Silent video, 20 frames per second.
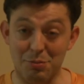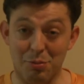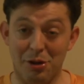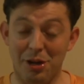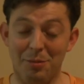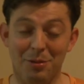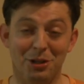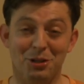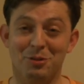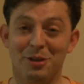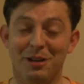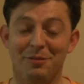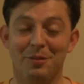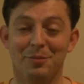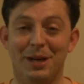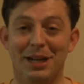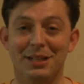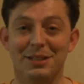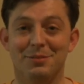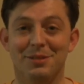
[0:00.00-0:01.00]
pretty much what
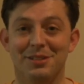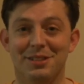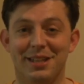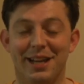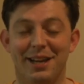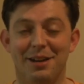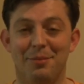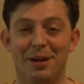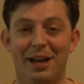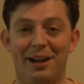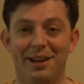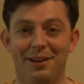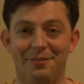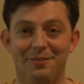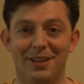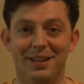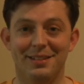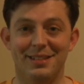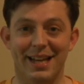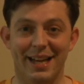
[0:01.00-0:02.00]
everybody's been saying about
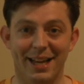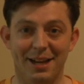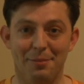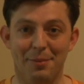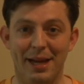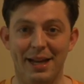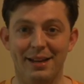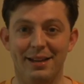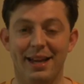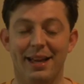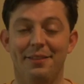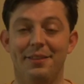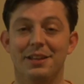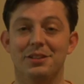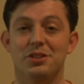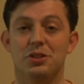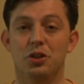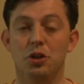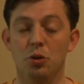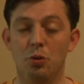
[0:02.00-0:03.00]
Invent Animate and
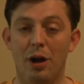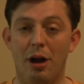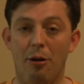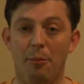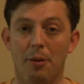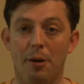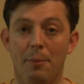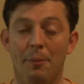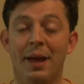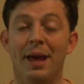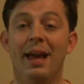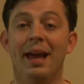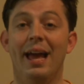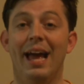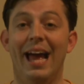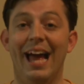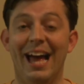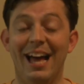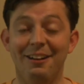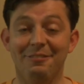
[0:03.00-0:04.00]
this new album,
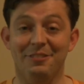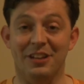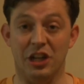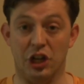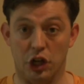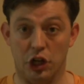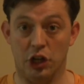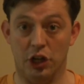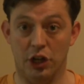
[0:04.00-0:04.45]
Heavener.